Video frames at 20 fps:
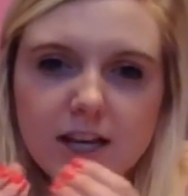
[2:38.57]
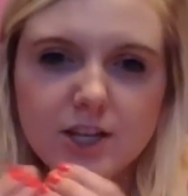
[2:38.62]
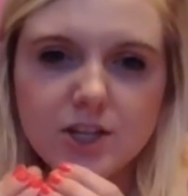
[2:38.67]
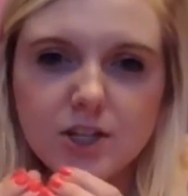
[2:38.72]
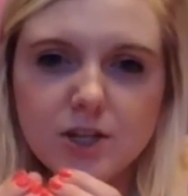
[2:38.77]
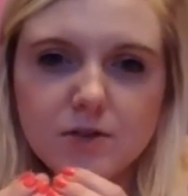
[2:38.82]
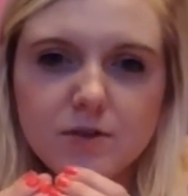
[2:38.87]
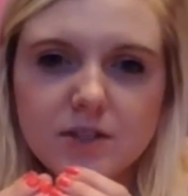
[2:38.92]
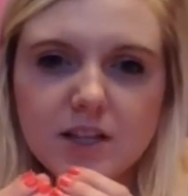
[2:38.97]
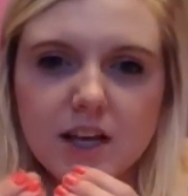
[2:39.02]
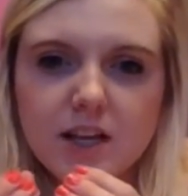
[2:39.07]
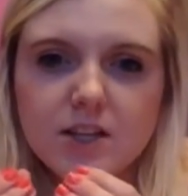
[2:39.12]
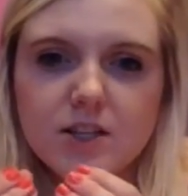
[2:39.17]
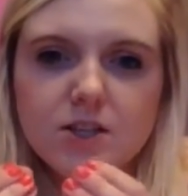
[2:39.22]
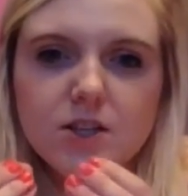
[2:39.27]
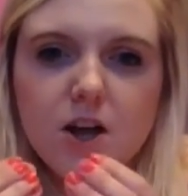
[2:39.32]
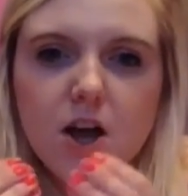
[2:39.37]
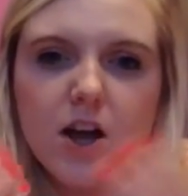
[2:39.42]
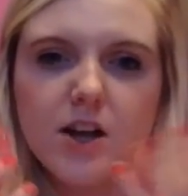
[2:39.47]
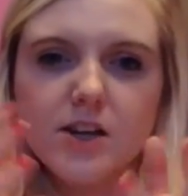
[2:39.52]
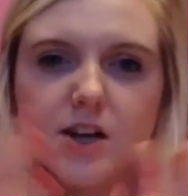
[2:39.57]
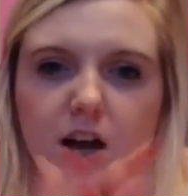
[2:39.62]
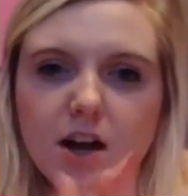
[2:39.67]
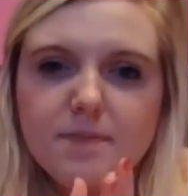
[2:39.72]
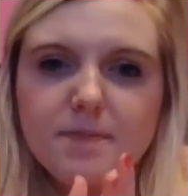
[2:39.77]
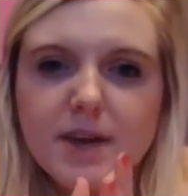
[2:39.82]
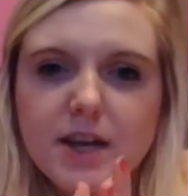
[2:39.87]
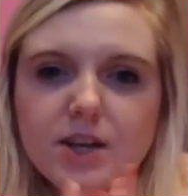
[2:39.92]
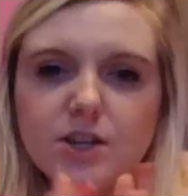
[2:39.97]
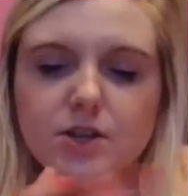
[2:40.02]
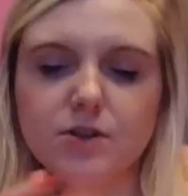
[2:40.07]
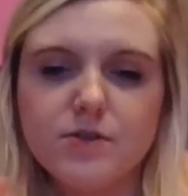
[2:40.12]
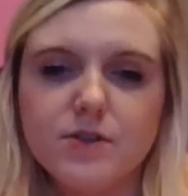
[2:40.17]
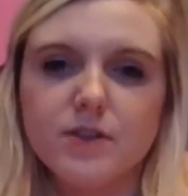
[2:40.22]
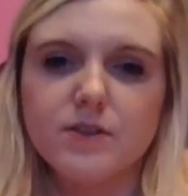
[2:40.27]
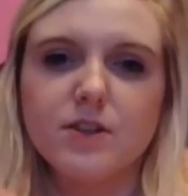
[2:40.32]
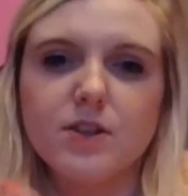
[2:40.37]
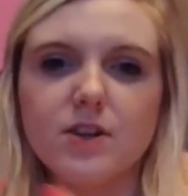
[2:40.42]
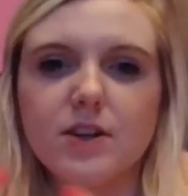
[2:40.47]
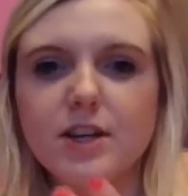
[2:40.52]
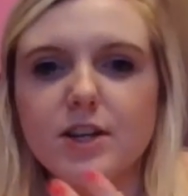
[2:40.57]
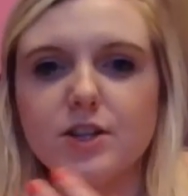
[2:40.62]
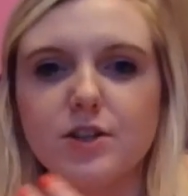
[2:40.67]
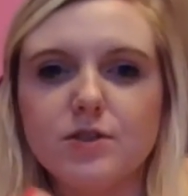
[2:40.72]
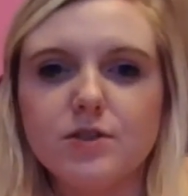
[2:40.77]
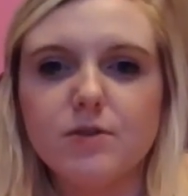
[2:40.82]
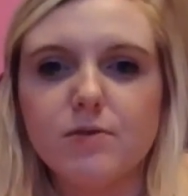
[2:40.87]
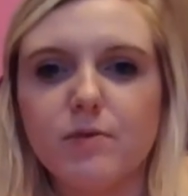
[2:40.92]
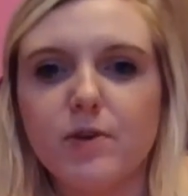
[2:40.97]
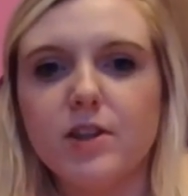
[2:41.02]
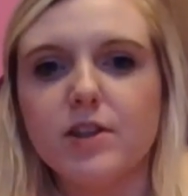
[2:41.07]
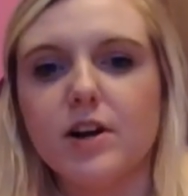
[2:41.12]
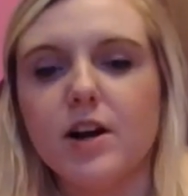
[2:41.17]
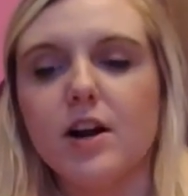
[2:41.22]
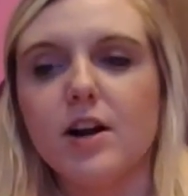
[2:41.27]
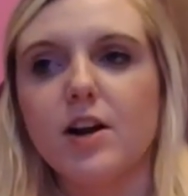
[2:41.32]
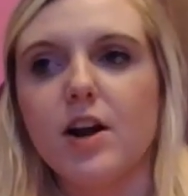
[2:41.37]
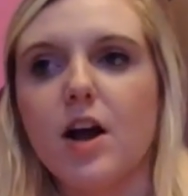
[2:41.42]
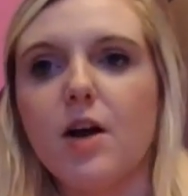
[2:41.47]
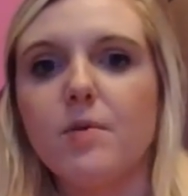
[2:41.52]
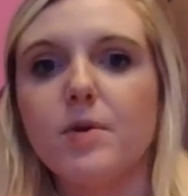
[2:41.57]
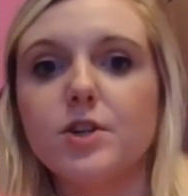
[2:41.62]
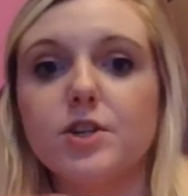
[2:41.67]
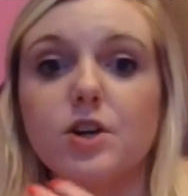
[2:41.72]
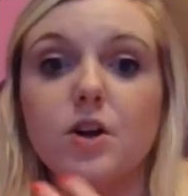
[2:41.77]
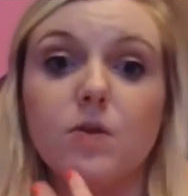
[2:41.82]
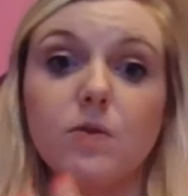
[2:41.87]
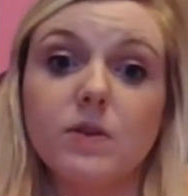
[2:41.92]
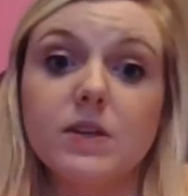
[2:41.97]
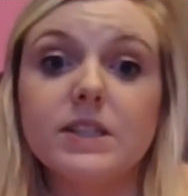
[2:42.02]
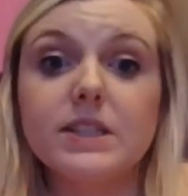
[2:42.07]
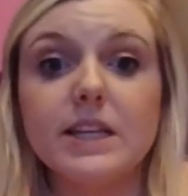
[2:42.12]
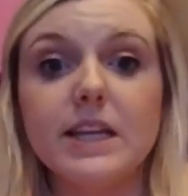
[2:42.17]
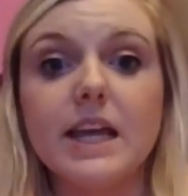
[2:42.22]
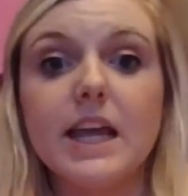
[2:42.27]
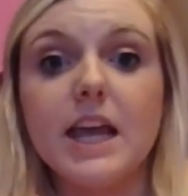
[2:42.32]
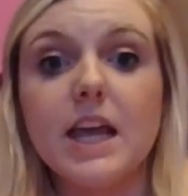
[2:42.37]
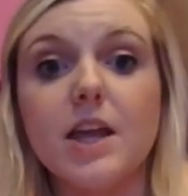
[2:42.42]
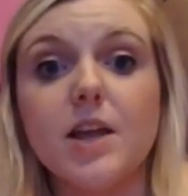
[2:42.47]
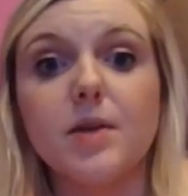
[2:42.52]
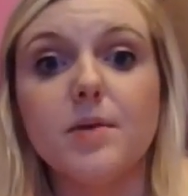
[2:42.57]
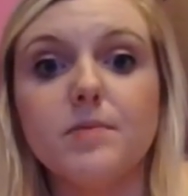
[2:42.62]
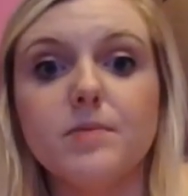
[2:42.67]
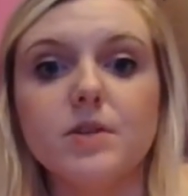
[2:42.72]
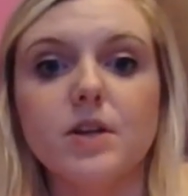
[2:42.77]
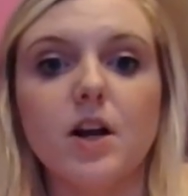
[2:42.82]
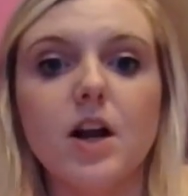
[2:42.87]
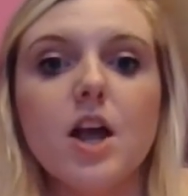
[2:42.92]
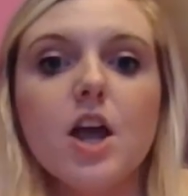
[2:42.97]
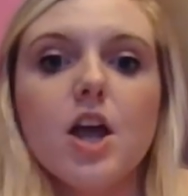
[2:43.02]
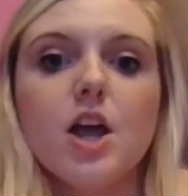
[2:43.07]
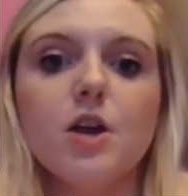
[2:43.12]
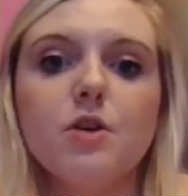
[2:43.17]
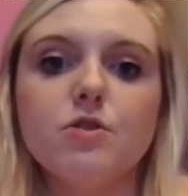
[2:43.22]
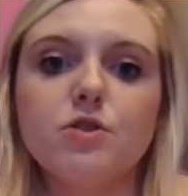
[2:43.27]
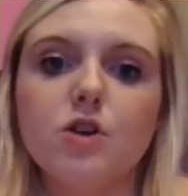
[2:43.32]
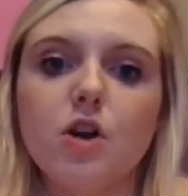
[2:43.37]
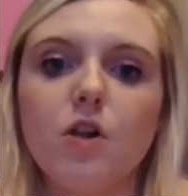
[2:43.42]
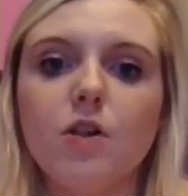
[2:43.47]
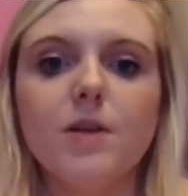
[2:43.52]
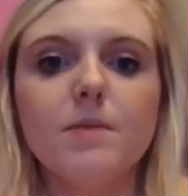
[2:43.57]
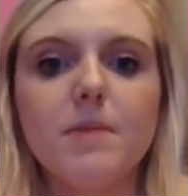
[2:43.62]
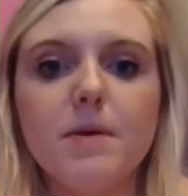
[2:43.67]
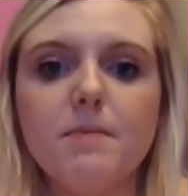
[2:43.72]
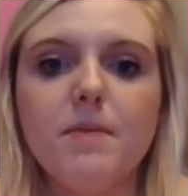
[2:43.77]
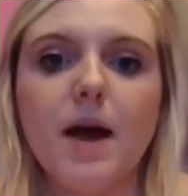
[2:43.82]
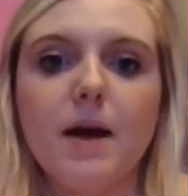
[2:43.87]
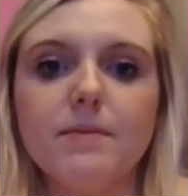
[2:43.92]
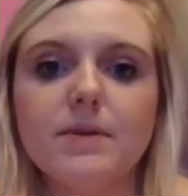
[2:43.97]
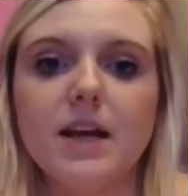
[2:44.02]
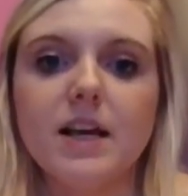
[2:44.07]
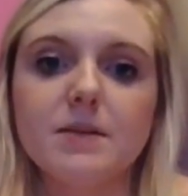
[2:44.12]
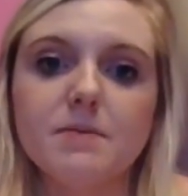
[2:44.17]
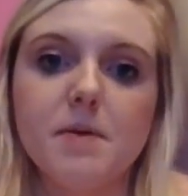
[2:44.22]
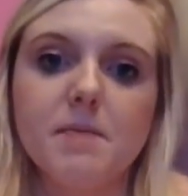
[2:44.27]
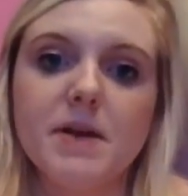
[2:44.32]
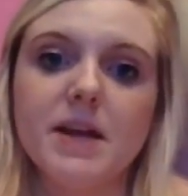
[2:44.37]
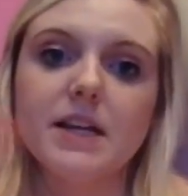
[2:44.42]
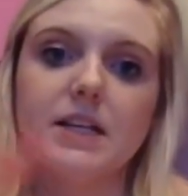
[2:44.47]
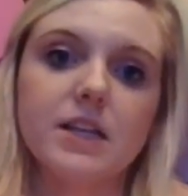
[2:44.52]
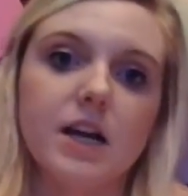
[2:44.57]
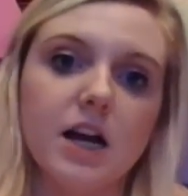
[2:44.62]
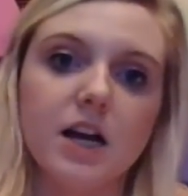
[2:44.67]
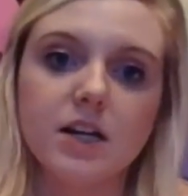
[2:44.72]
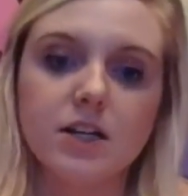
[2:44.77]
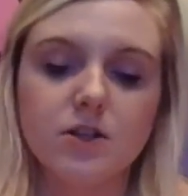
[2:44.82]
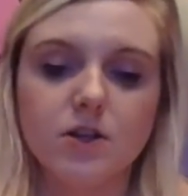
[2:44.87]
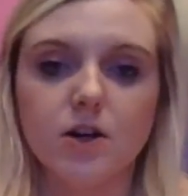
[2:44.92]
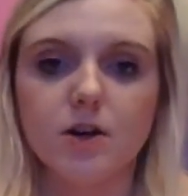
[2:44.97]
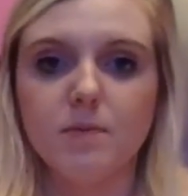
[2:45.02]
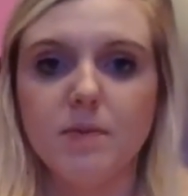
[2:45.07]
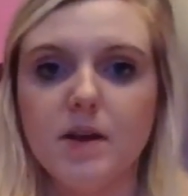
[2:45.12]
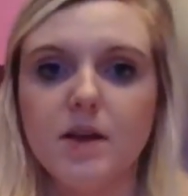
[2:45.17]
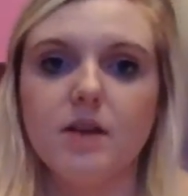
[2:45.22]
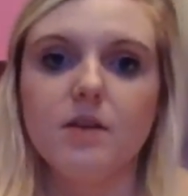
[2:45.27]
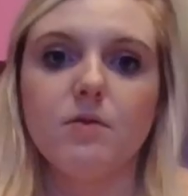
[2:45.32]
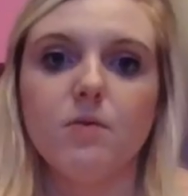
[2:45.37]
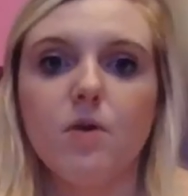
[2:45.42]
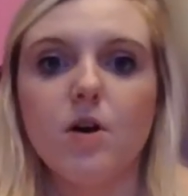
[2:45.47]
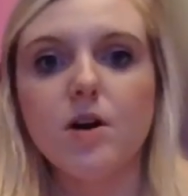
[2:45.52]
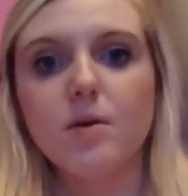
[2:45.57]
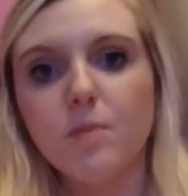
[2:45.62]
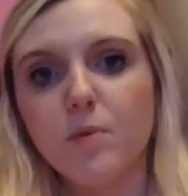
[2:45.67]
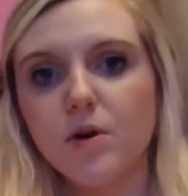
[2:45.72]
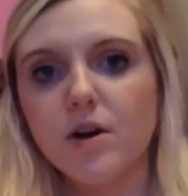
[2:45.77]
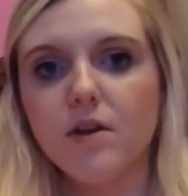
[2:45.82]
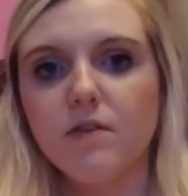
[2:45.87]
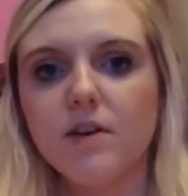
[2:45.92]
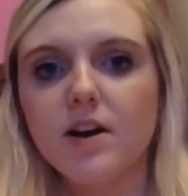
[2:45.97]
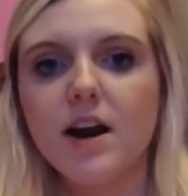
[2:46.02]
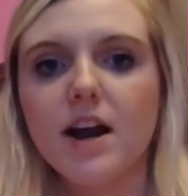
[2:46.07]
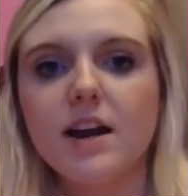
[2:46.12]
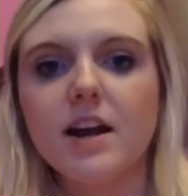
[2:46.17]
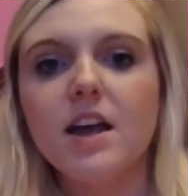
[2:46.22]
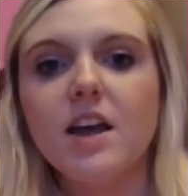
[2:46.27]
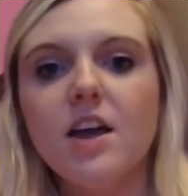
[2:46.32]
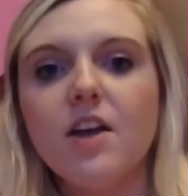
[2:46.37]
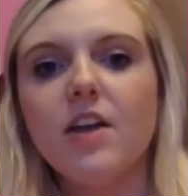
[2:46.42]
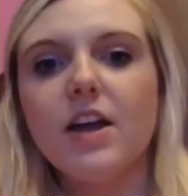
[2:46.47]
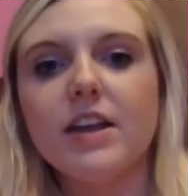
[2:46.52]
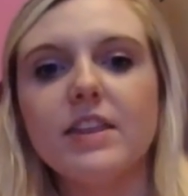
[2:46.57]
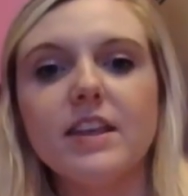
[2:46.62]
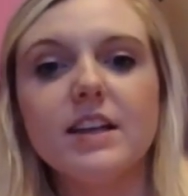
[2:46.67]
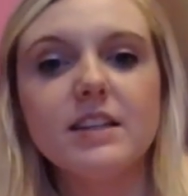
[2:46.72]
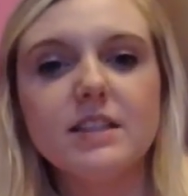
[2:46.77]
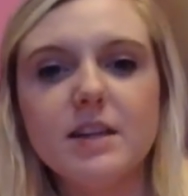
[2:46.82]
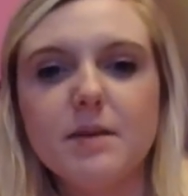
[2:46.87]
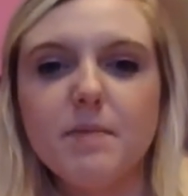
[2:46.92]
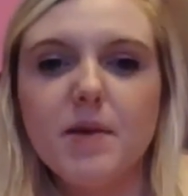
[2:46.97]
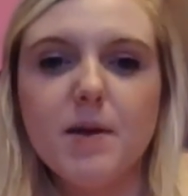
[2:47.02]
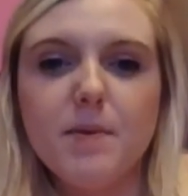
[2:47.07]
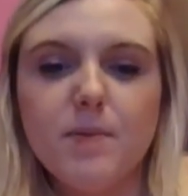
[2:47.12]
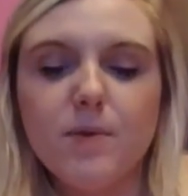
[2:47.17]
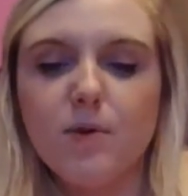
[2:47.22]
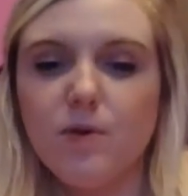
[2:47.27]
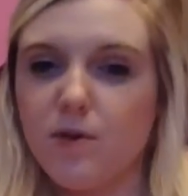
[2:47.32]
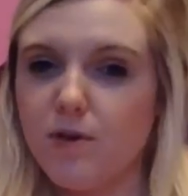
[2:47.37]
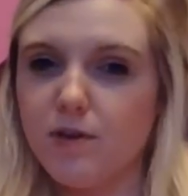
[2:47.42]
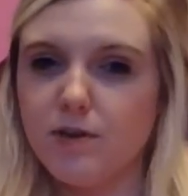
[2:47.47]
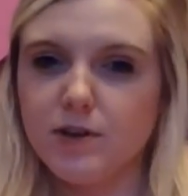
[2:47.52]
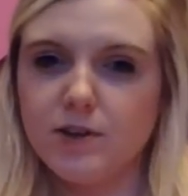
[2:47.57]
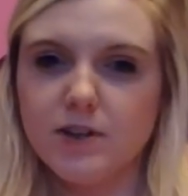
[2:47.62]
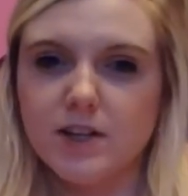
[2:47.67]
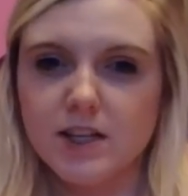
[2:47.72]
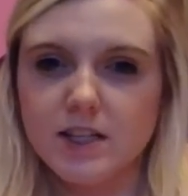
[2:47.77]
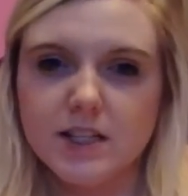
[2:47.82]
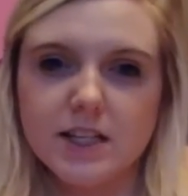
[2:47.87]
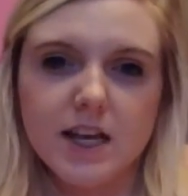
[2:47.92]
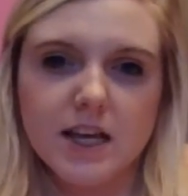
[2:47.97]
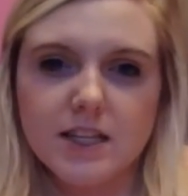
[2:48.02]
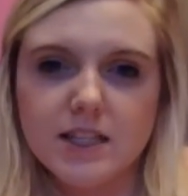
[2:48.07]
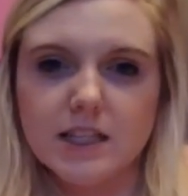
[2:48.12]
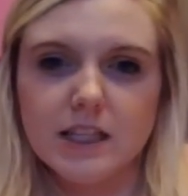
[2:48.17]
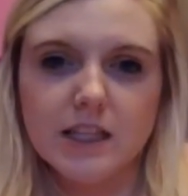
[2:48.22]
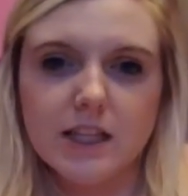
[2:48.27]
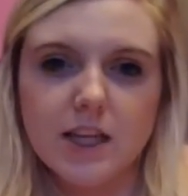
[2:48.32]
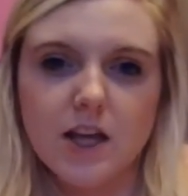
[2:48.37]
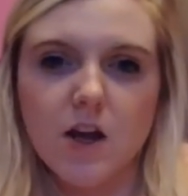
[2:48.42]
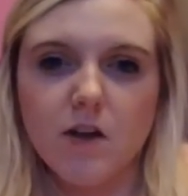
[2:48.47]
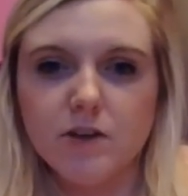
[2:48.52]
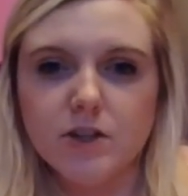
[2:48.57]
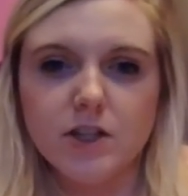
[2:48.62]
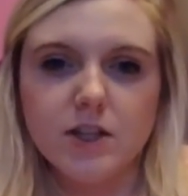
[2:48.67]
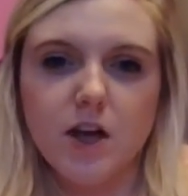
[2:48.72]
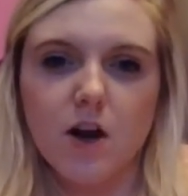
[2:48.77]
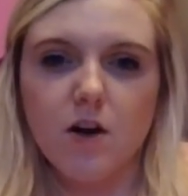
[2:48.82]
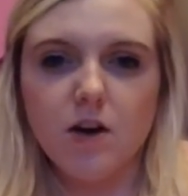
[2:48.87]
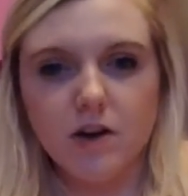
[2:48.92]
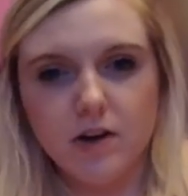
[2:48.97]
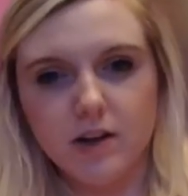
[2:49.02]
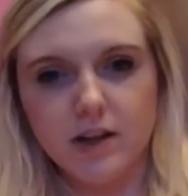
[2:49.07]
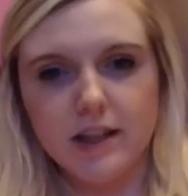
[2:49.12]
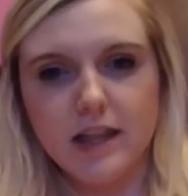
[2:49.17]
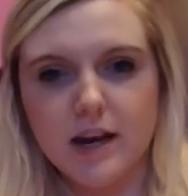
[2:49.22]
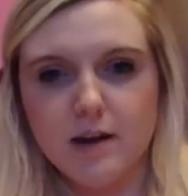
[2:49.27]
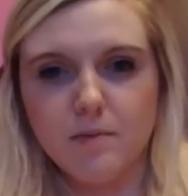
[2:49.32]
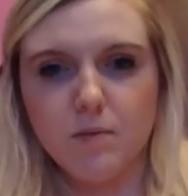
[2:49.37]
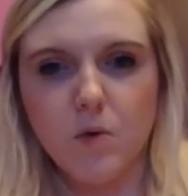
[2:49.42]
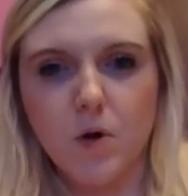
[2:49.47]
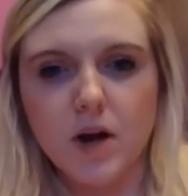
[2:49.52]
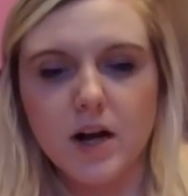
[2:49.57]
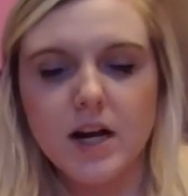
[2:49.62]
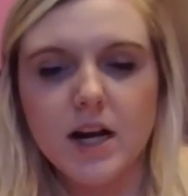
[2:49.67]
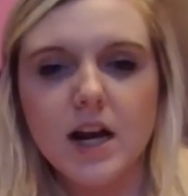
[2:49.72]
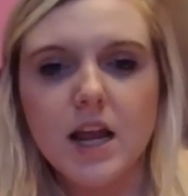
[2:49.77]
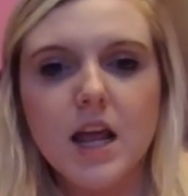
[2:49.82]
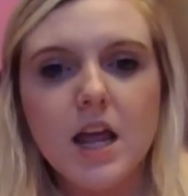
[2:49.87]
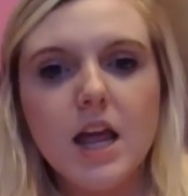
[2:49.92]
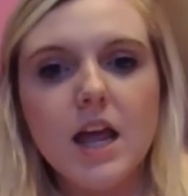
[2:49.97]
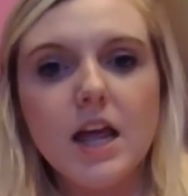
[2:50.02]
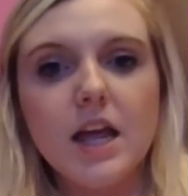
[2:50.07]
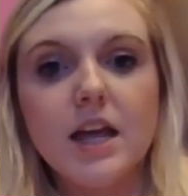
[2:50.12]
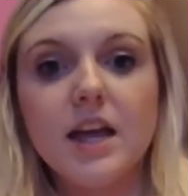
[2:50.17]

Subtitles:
issues that's not dogma issues, those little issues of whether or not we should only sing hymns or you should only be baptized by being dunked or being water poured over your head, like things that people discuss in theology that aren't really that important,